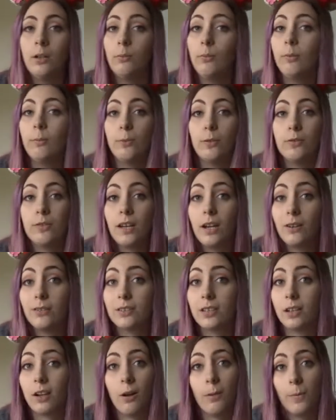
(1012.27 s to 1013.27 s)
we moved
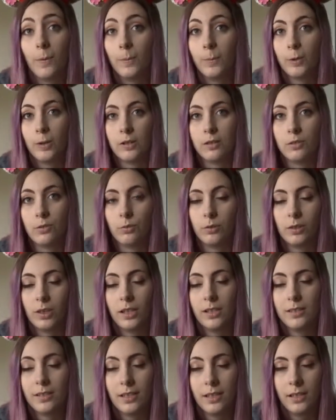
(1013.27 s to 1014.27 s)
house, I can't remember where I stored
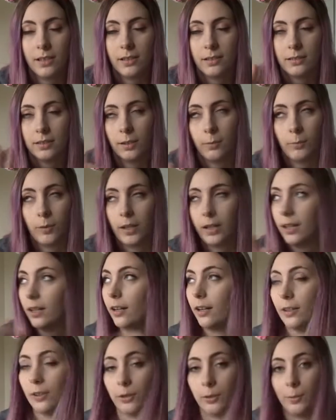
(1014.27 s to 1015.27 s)
it, it's here somewhere,
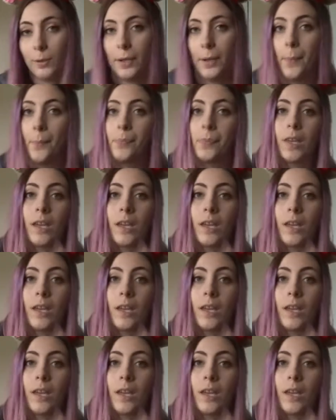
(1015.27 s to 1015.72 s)
I don't know where.